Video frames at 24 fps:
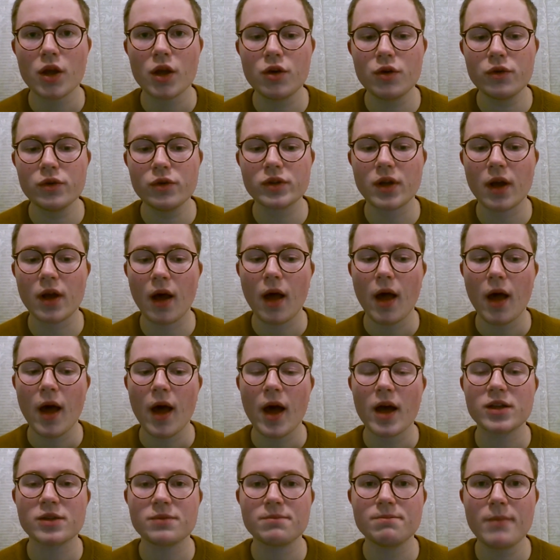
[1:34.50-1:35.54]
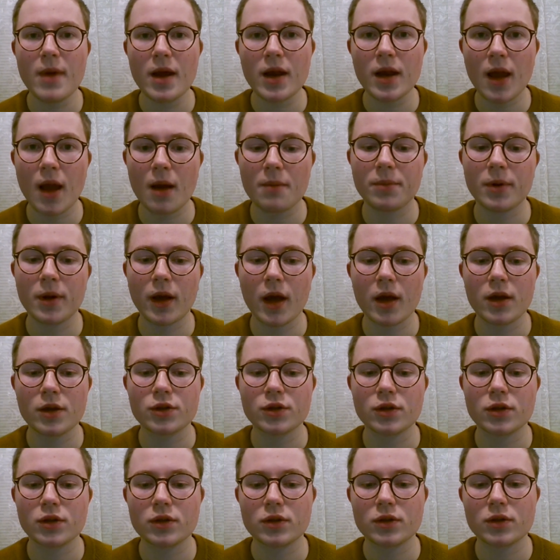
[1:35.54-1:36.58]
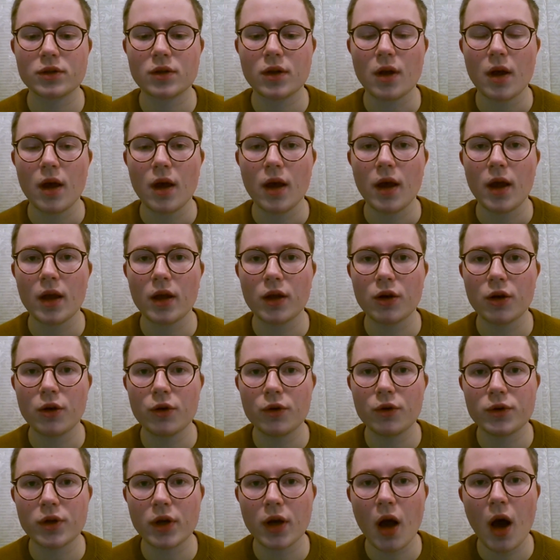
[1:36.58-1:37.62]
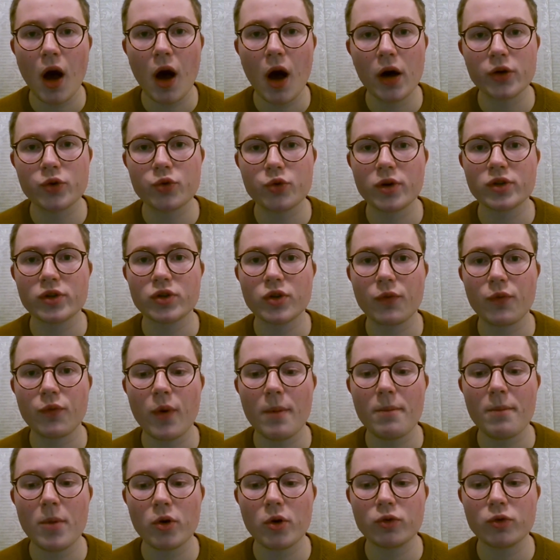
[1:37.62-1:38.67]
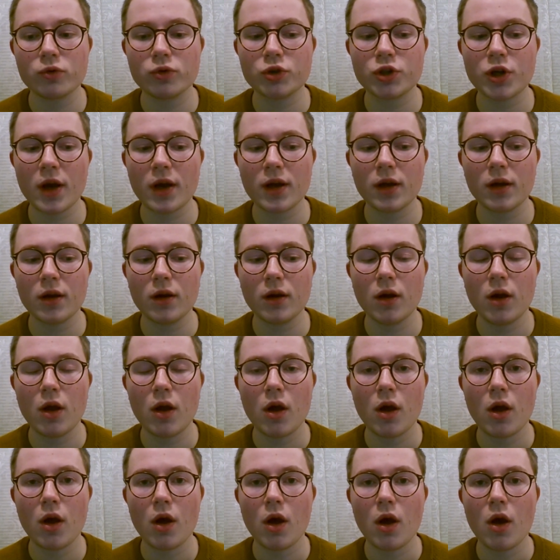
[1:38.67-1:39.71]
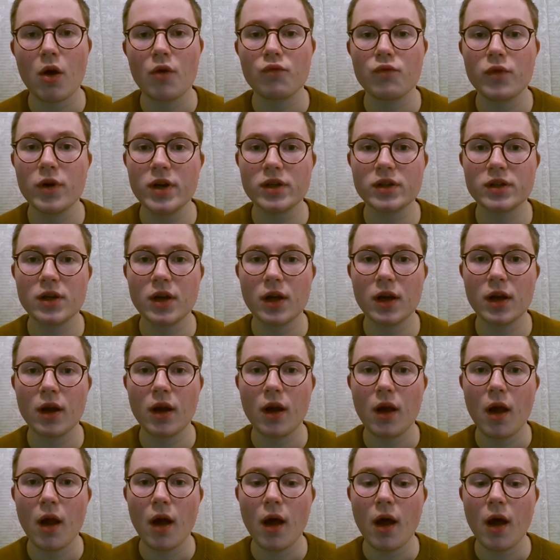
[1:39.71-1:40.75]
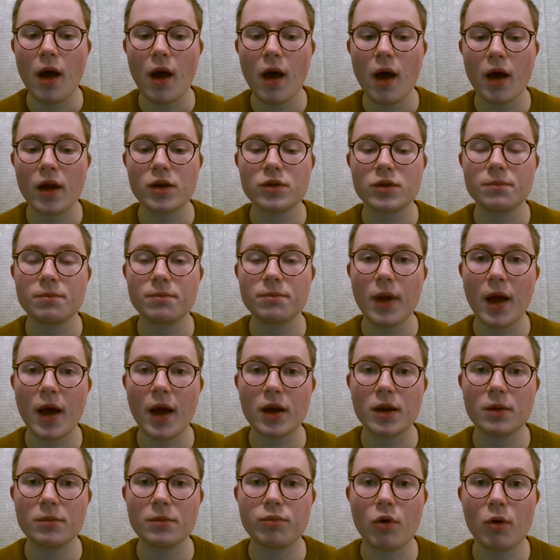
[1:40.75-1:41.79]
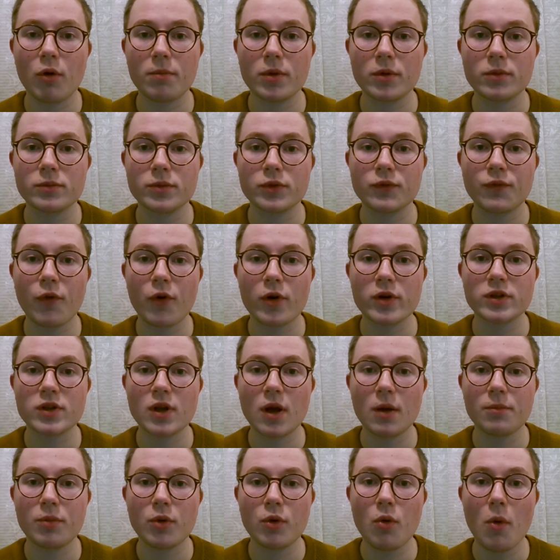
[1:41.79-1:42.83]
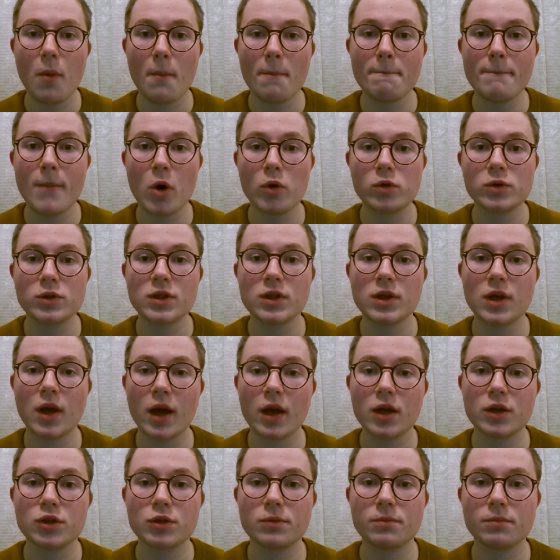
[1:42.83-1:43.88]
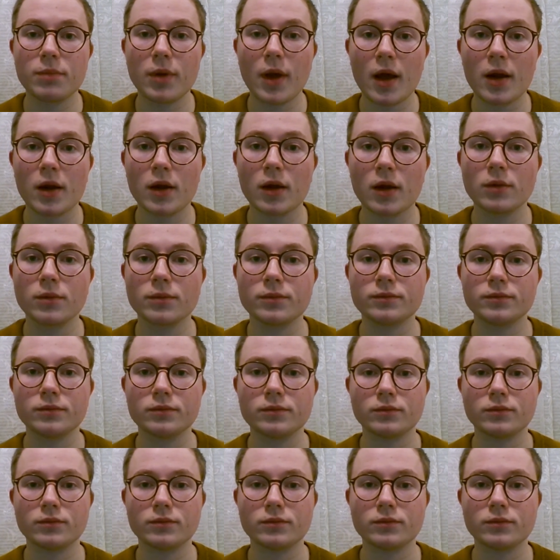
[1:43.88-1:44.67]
Qsat has many applications, including hardware and software model checking, reasoning, and planning problems, for example, multi-agent planning.